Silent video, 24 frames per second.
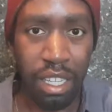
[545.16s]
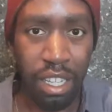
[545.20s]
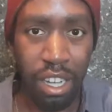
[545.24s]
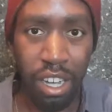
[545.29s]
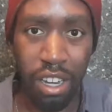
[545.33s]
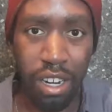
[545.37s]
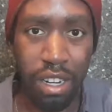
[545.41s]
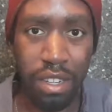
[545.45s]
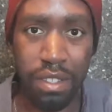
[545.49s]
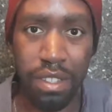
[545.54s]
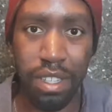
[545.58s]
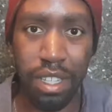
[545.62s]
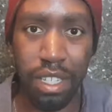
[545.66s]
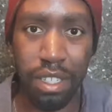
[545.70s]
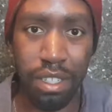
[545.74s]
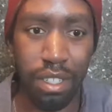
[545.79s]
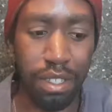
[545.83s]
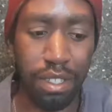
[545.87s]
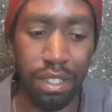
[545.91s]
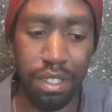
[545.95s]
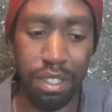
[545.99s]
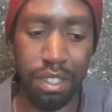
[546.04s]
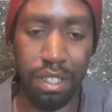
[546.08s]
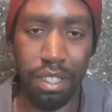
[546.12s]
Honestly,
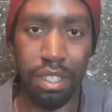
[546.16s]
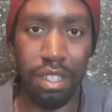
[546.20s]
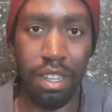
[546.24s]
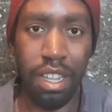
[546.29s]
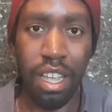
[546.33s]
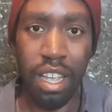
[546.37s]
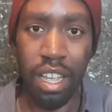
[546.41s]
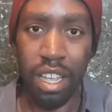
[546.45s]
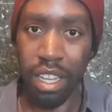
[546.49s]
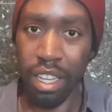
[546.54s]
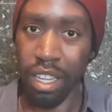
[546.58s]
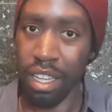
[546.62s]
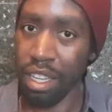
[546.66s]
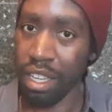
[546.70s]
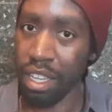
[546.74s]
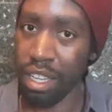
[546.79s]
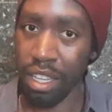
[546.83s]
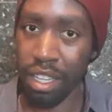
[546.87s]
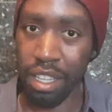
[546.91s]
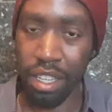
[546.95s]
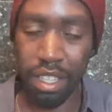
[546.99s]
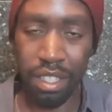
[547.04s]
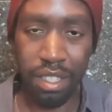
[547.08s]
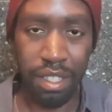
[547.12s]
just
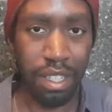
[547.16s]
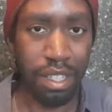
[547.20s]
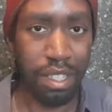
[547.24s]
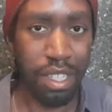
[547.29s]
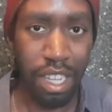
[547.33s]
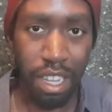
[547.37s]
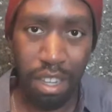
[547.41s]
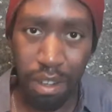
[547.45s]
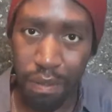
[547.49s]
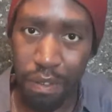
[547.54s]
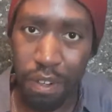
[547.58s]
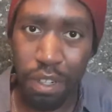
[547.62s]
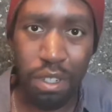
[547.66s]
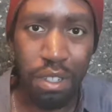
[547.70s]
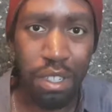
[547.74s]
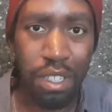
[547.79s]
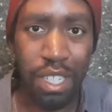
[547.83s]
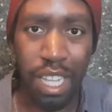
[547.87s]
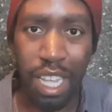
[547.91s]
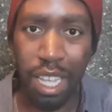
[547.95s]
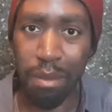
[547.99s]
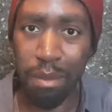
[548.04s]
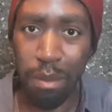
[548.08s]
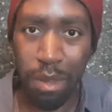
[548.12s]
sit down for a
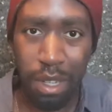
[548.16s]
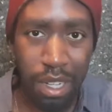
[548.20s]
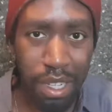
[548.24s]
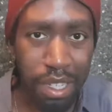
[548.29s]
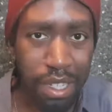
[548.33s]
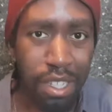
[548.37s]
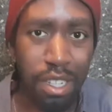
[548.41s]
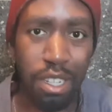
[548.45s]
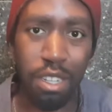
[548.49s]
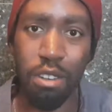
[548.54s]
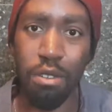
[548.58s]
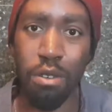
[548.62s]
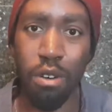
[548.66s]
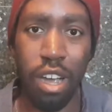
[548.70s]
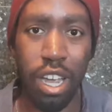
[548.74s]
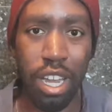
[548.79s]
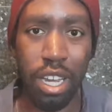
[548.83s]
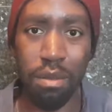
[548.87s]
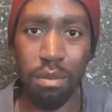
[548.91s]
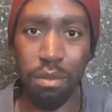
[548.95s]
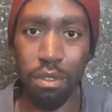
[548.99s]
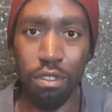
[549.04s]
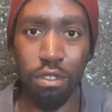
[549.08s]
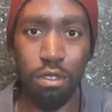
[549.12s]
good 10 minutes in a
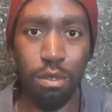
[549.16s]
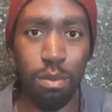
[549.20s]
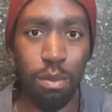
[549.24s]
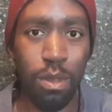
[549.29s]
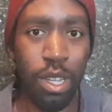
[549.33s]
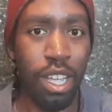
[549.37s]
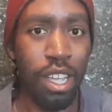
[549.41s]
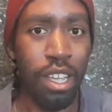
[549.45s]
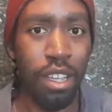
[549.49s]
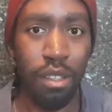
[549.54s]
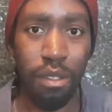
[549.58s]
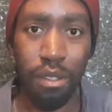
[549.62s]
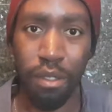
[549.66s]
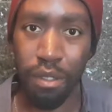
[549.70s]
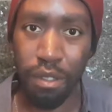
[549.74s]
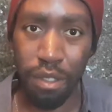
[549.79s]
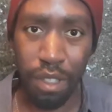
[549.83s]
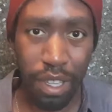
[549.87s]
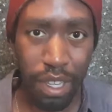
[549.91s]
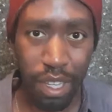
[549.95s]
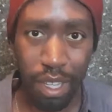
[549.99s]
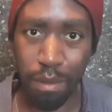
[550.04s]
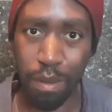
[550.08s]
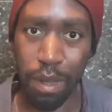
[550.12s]
quiet room,
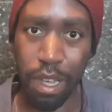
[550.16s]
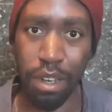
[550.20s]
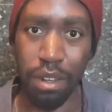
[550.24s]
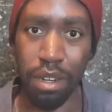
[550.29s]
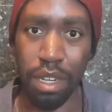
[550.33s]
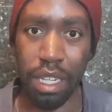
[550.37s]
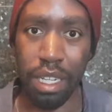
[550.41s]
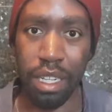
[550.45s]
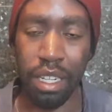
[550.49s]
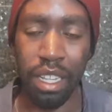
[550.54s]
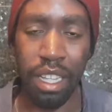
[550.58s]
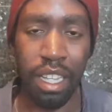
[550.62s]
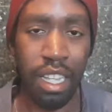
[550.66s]
think about it.